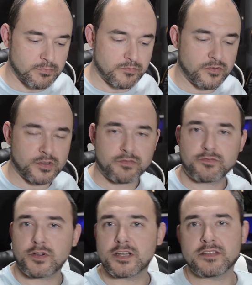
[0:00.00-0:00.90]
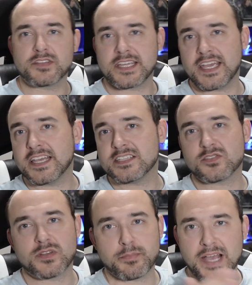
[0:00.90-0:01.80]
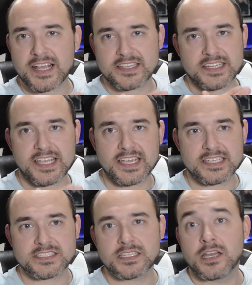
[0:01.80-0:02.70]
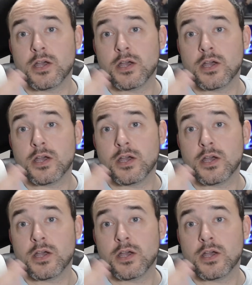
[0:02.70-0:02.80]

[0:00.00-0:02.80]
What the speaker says: for the front of the case or the back of the case,